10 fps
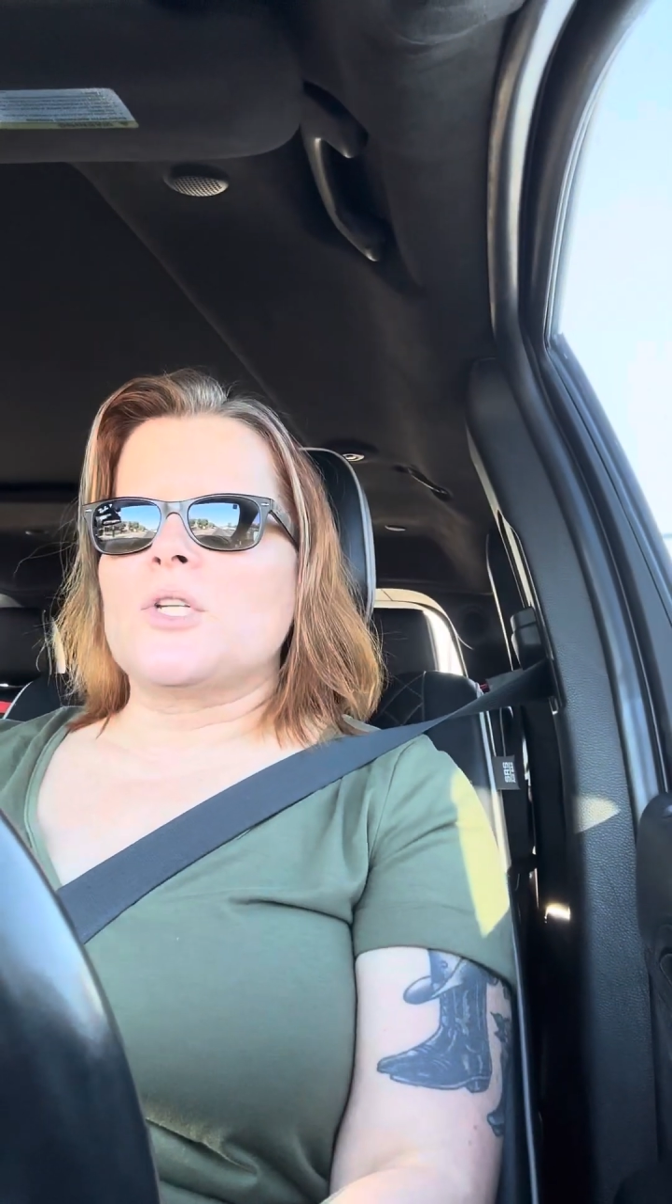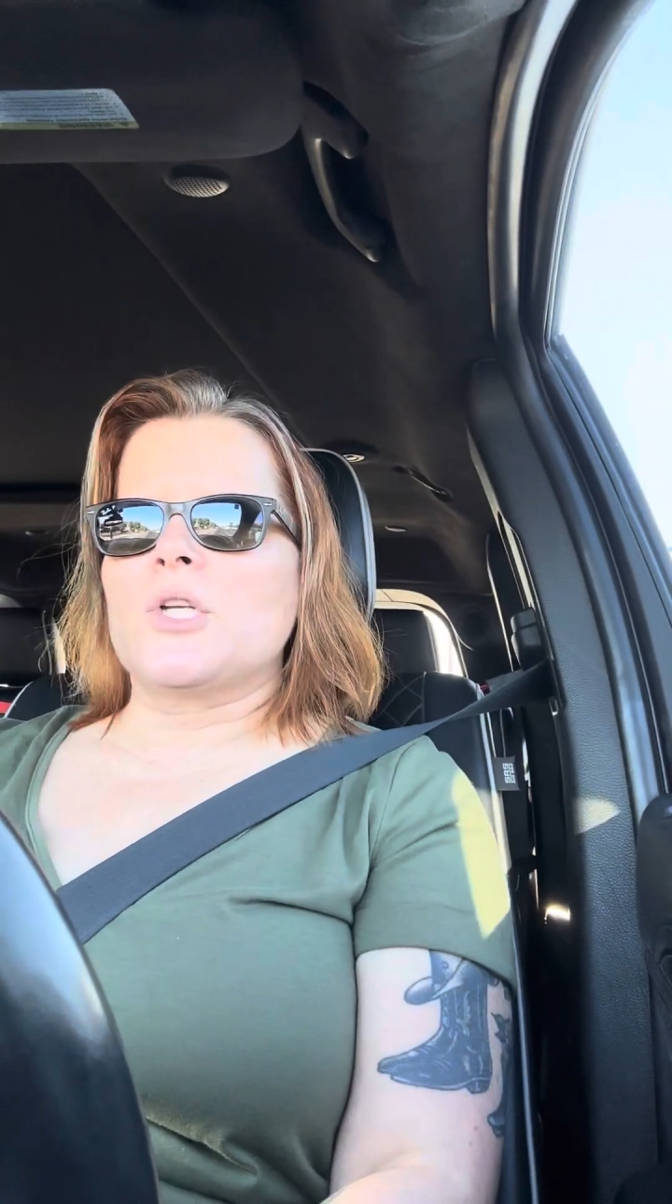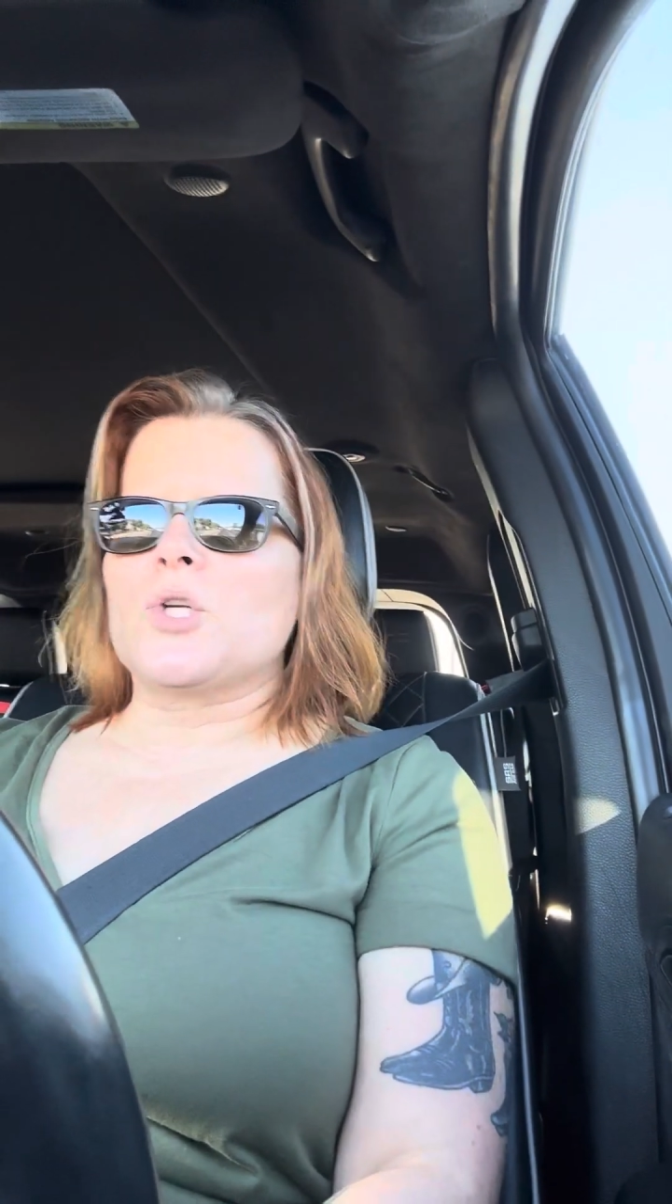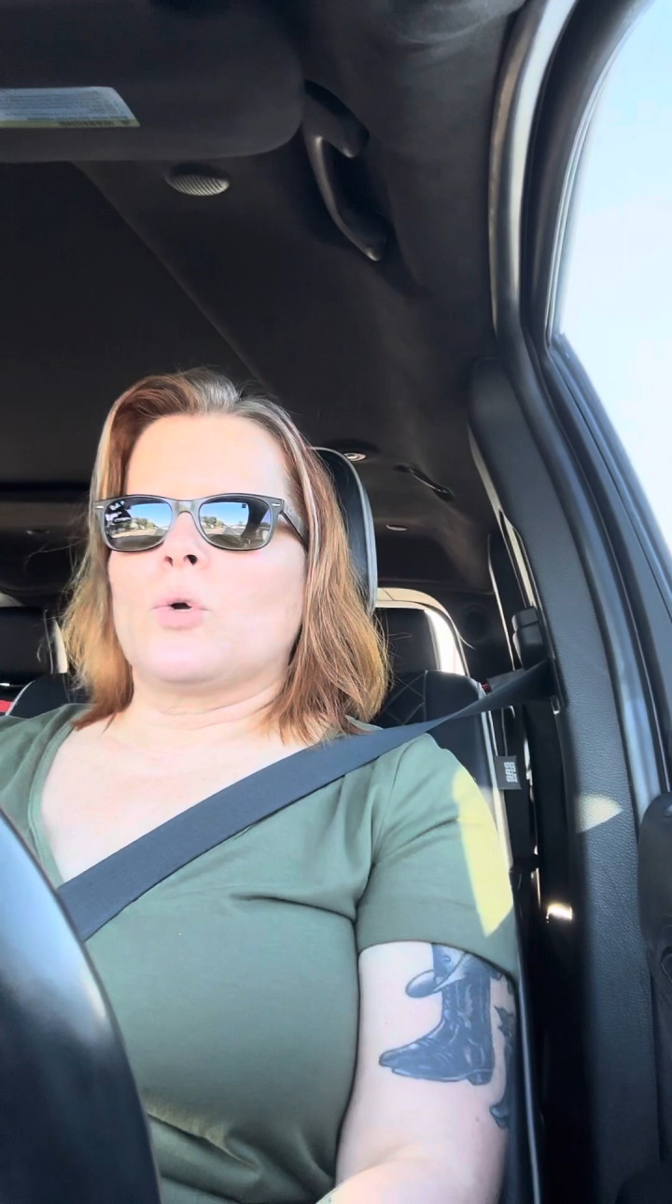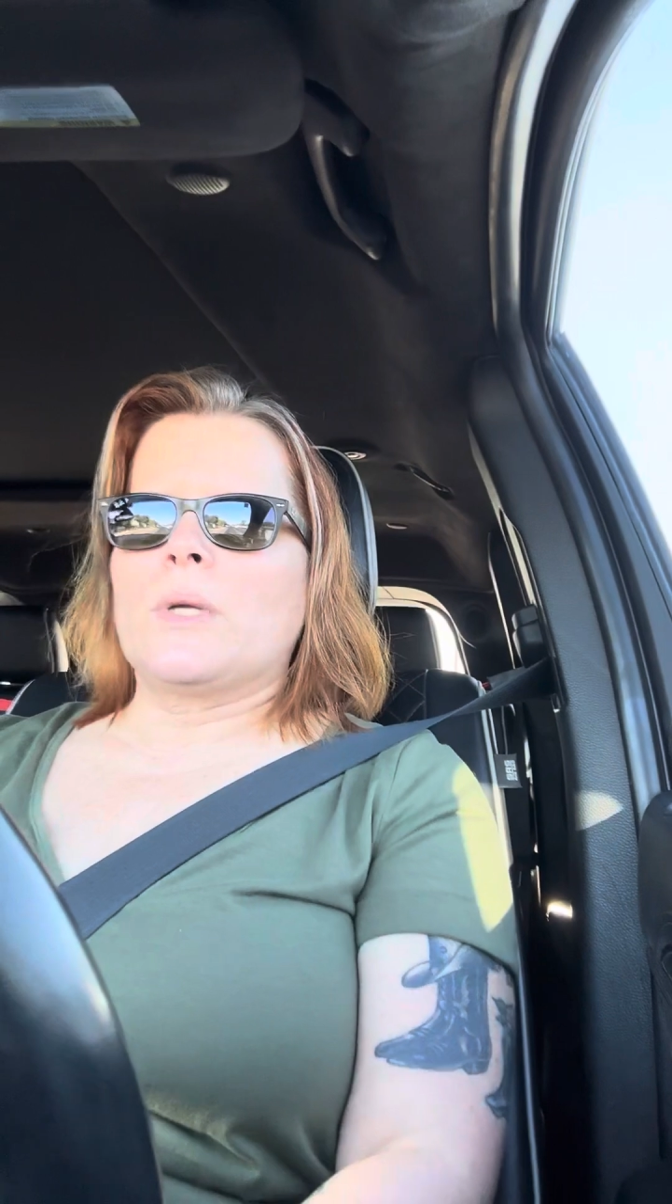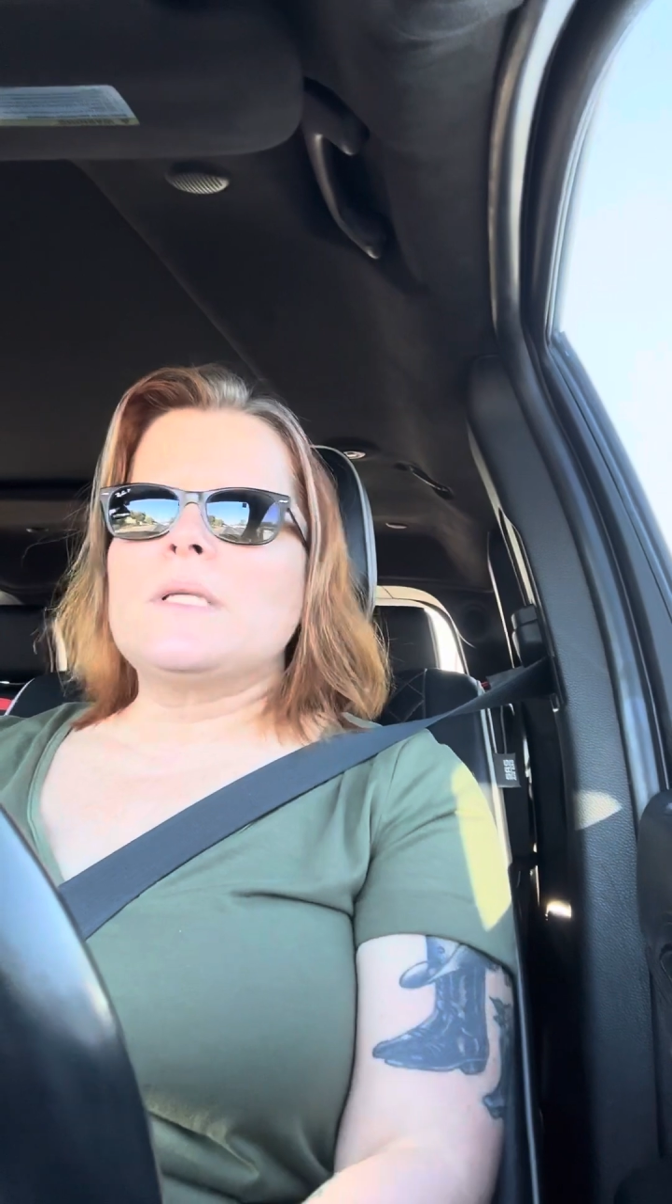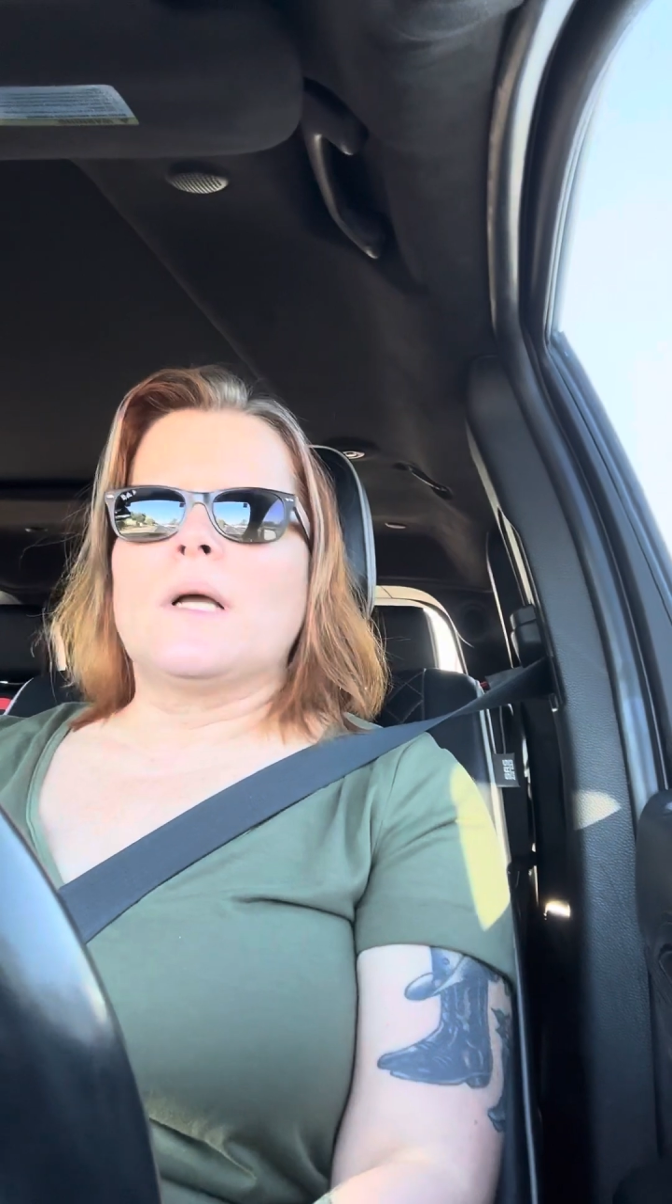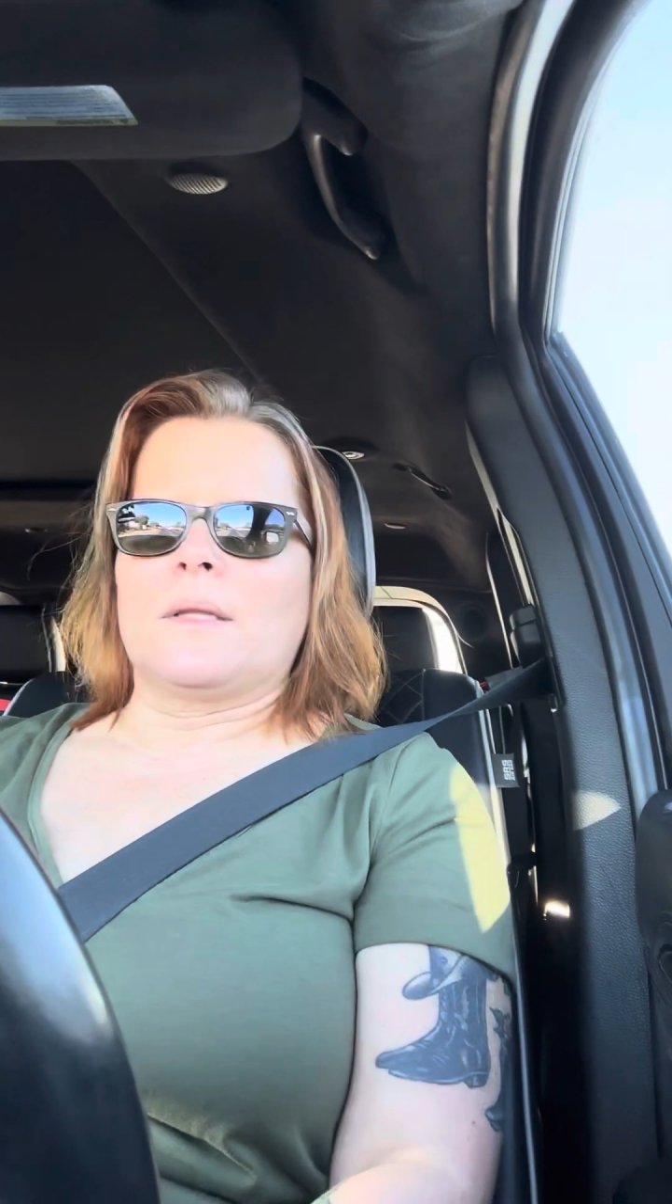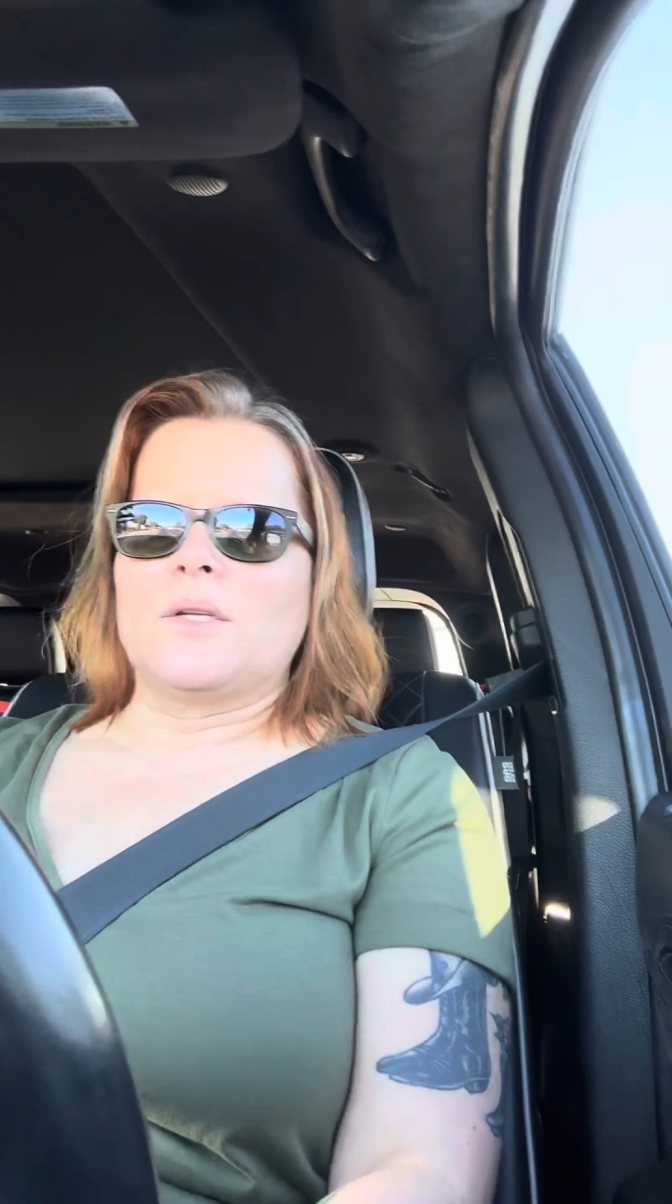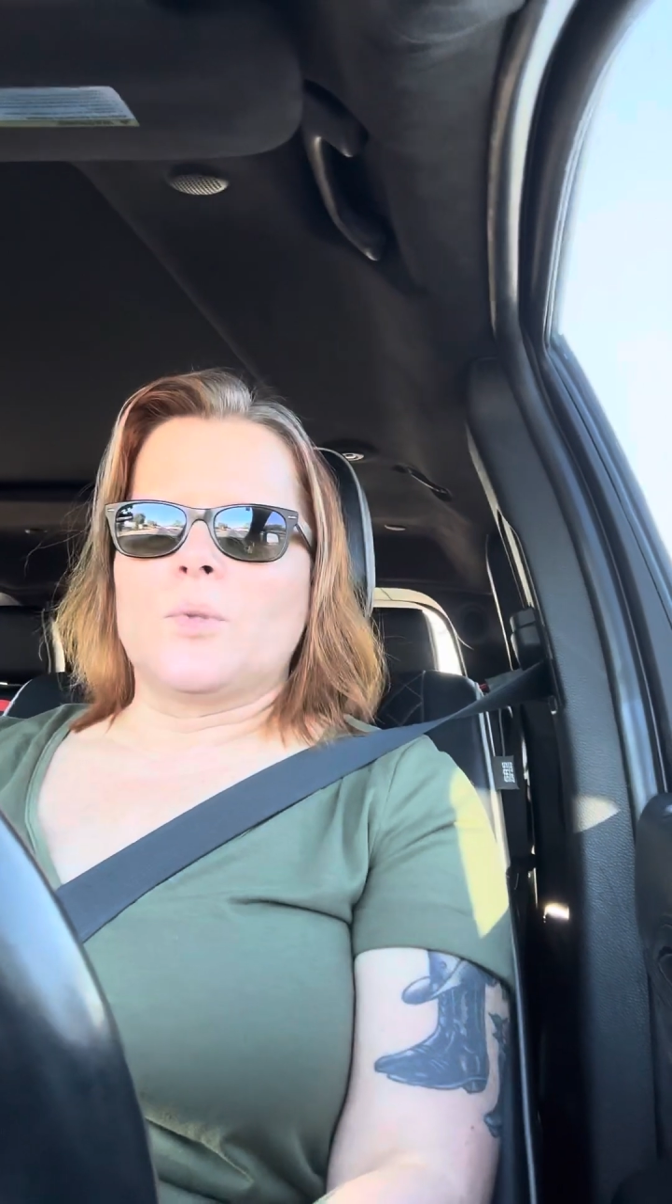digital
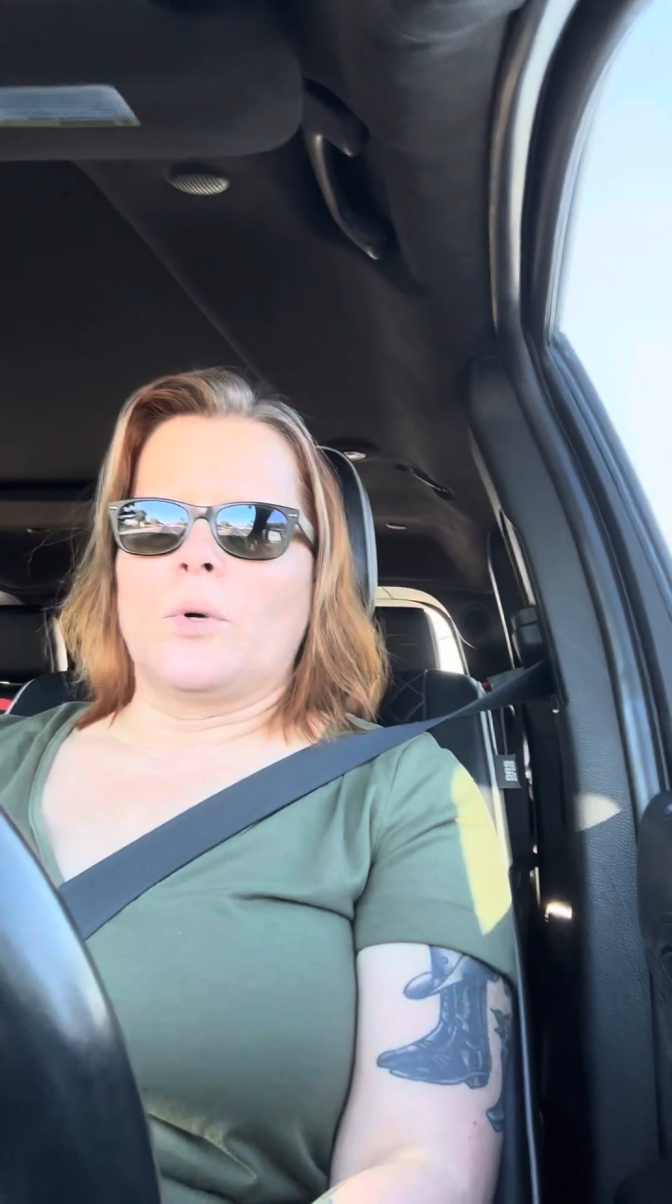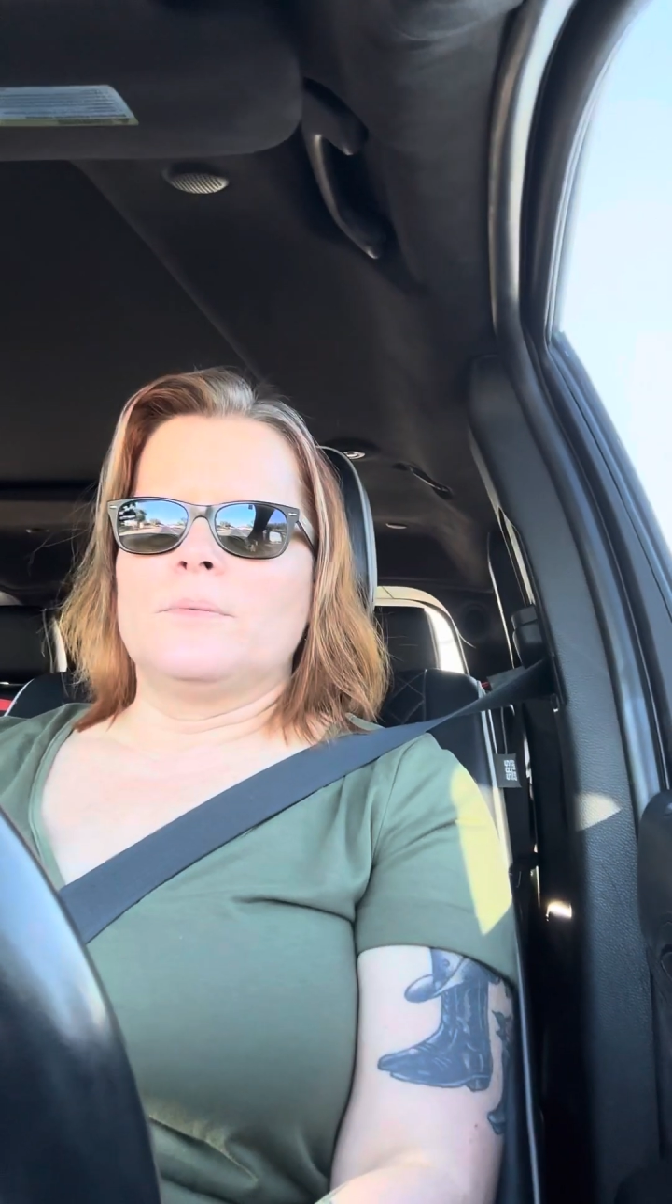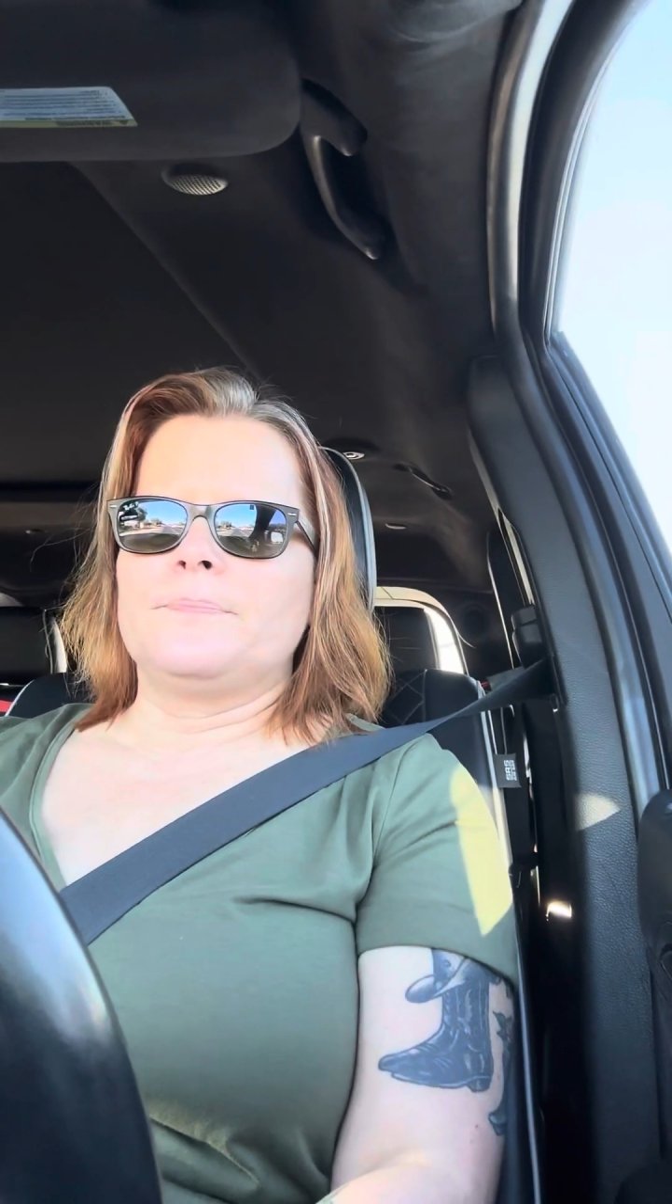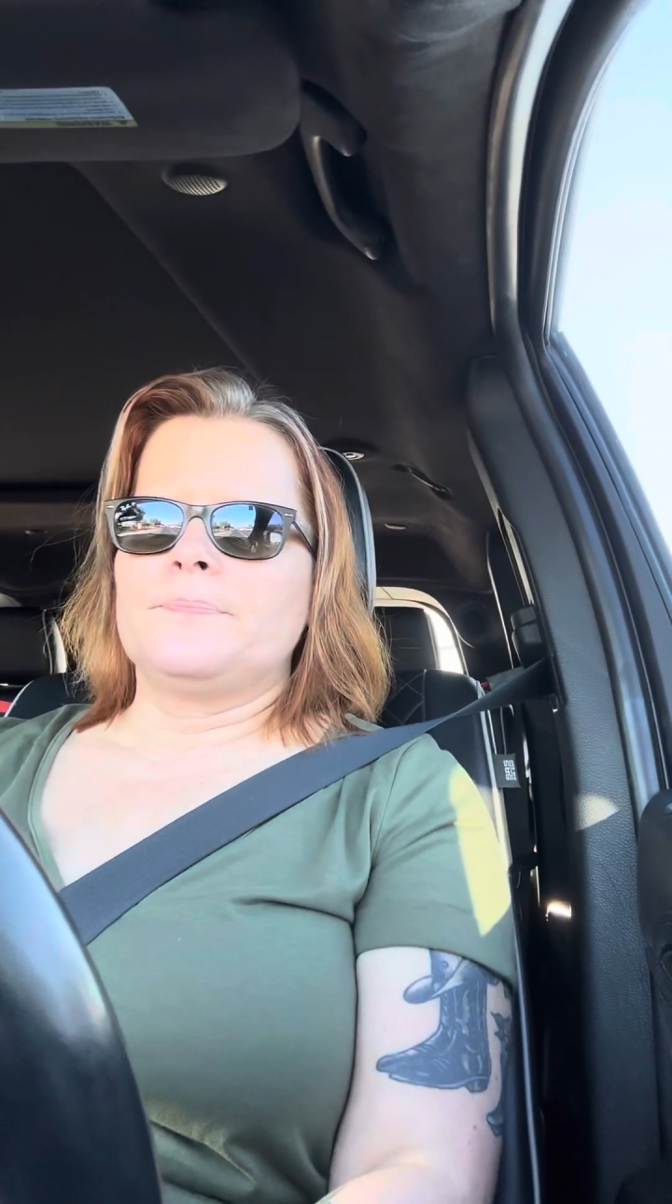retailing tool?